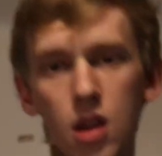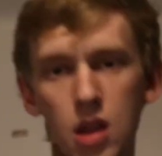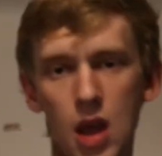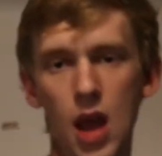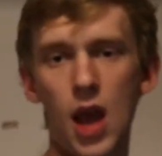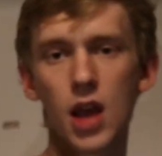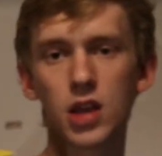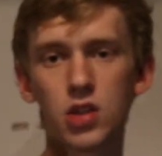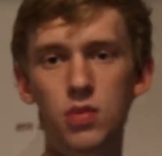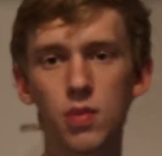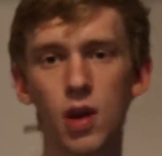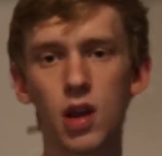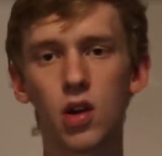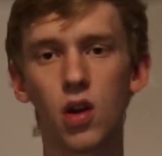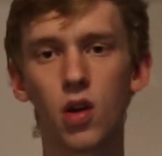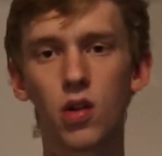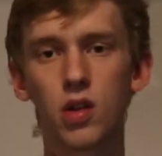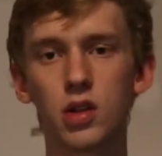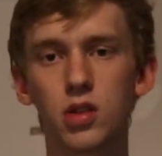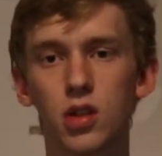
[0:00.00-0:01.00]
as you may
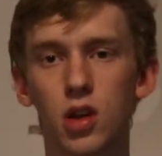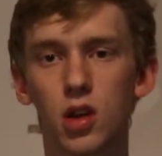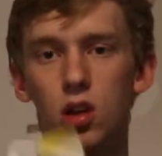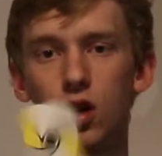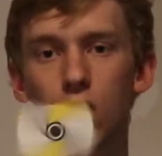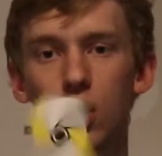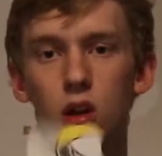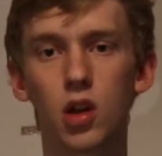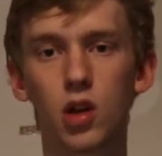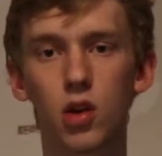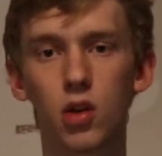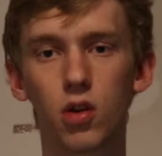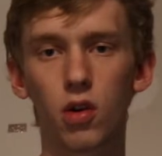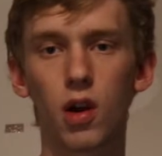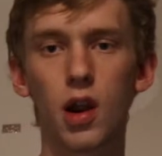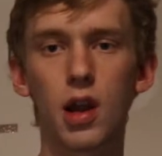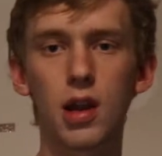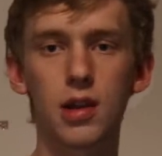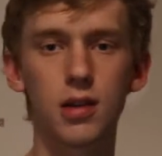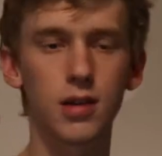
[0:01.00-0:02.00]
know, these look
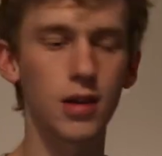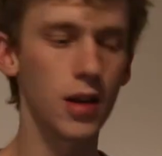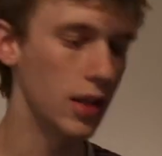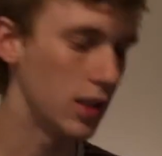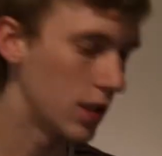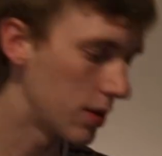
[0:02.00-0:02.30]
great in